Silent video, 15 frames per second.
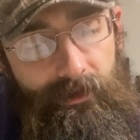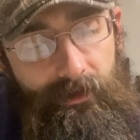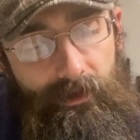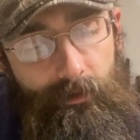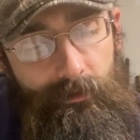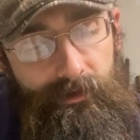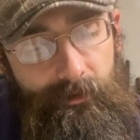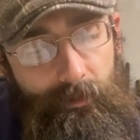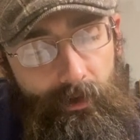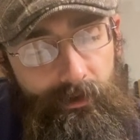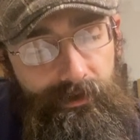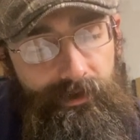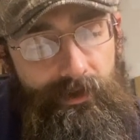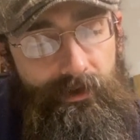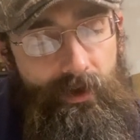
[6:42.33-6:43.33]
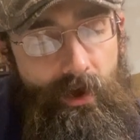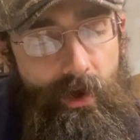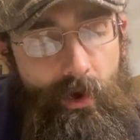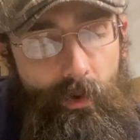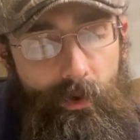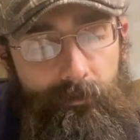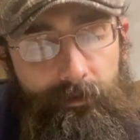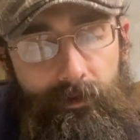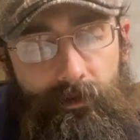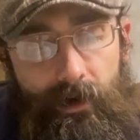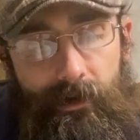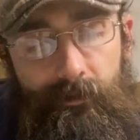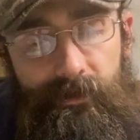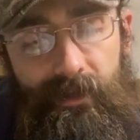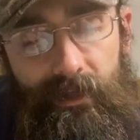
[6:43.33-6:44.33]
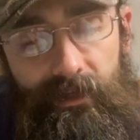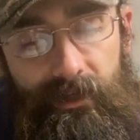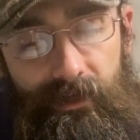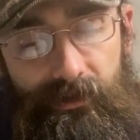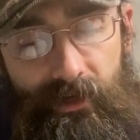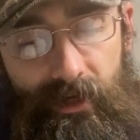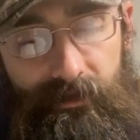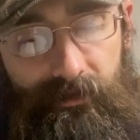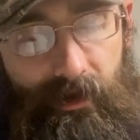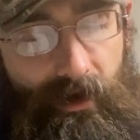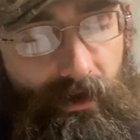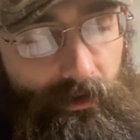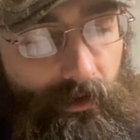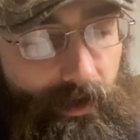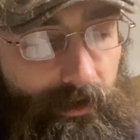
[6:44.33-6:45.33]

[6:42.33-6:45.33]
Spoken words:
it was a person, or if he thought he was killing a Gentile and